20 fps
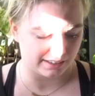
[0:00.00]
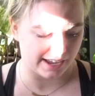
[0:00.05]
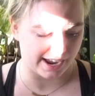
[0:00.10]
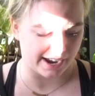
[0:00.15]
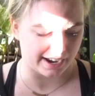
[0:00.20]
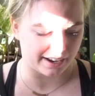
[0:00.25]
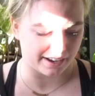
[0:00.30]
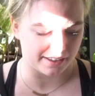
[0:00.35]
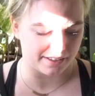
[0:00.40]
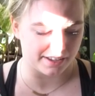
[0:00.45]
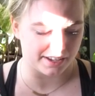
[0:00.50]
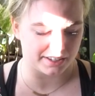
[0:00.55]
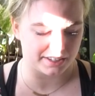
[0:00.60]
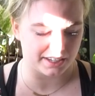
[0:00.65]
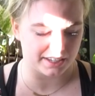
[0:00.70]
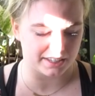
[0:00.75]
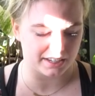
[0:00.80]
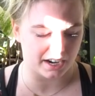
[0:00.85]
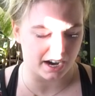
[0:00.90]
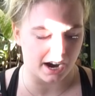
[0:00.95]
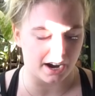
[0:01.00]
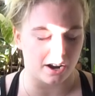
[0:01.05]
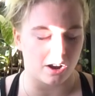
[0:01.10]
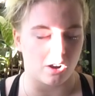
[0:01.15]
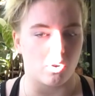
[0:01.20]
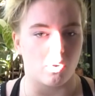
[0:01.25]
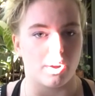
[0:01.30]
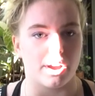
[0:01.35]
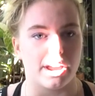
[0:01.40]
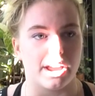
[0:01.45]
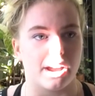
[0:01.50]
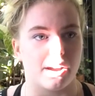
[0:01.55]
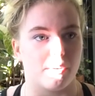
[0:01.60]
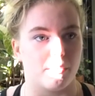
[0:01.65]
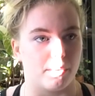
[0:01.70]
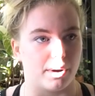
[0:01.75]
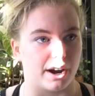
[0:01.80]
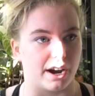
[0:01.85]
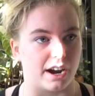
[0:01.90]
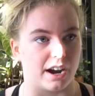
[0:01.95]
like, this is the kind of Hoya
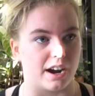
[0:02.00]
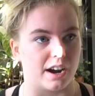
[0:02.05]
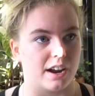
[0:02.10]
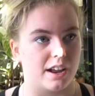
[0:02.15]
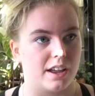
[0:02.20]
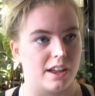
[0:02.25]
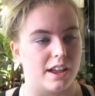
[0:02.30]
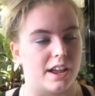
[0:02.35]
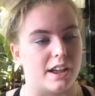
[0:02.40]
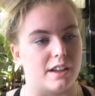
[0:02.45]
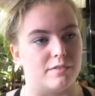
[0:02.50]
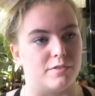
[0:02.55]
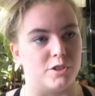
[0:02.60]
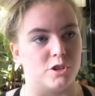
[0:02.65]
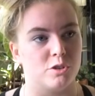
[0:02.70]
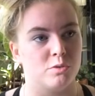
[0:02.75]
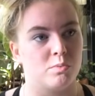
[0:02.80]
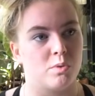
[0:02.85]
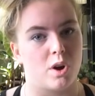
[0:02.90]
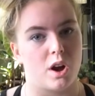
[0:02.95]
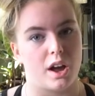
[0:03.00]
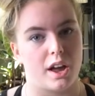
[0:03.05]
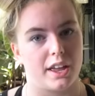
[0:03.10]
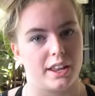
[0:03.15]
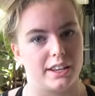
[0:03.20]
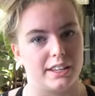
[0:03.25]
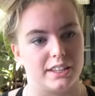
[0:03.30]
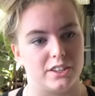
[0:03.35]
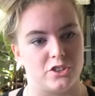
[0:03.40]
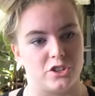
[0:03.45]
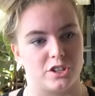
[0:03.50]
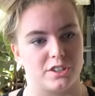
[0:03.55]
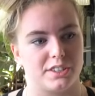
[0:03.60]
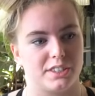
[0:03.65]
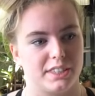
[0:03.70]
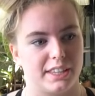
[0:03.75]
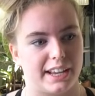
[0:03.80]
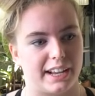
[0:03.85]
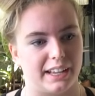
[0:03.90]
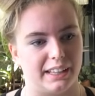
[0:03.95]
where if you want
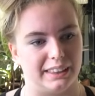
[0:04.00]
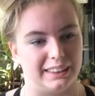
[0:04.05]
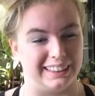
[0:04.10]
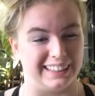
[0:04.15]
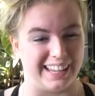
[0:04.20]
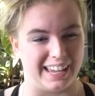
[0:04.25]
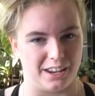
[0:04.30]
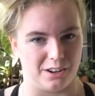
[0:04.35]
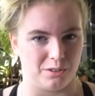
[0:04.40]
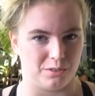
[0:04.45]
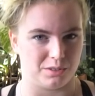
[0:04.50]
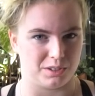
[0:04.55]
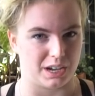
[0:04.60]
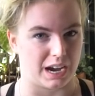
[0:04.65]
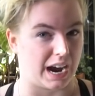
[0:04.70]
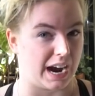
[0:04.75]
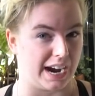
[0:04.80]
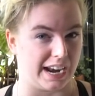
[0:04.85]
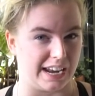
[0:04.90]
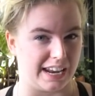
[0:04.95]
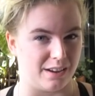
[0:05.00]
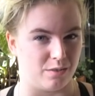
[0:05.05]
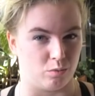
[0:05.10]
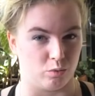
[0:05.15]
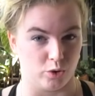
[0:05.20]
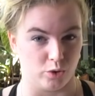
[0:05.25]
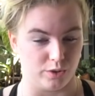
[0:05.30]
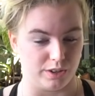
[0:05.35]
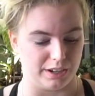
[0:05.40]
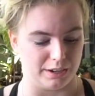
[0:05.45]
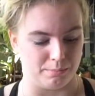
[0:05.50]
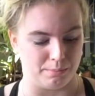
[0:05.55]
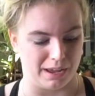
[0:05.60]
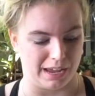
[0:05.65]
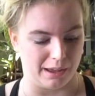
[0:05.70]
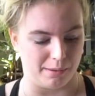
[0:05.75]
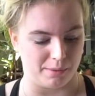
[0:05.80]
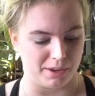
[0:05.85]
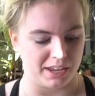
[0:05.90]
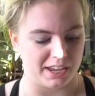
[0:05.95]
just like a little tiny rooted
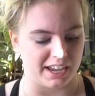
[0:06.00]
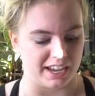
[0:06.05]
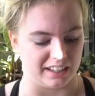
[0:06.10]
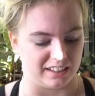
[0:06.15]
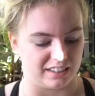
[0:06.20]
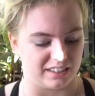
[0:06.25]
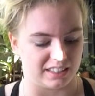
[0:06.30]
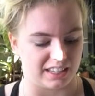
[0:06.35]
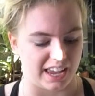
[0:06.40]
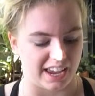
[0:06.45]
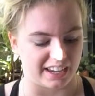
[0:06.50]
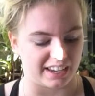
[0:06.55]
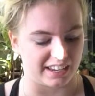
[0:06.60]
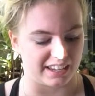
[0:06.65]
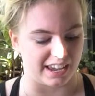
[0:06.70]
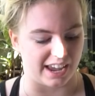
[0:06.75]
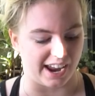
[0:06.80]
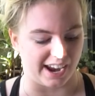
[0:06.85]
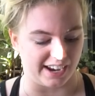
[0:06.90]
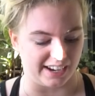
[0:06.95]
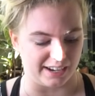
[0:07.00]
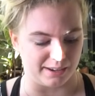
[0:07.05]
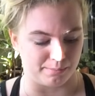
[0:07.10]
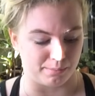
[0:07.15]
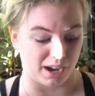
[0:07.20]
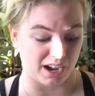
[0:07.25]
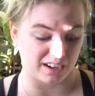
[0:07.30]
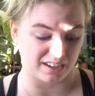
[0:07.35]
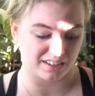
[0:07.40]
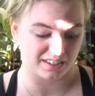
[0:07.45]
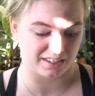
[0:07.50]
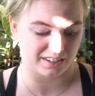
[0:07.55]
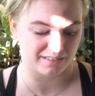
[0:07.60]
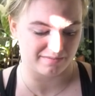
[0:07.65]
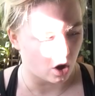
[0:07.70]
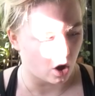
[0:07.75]
baby, it's like 80 bucks.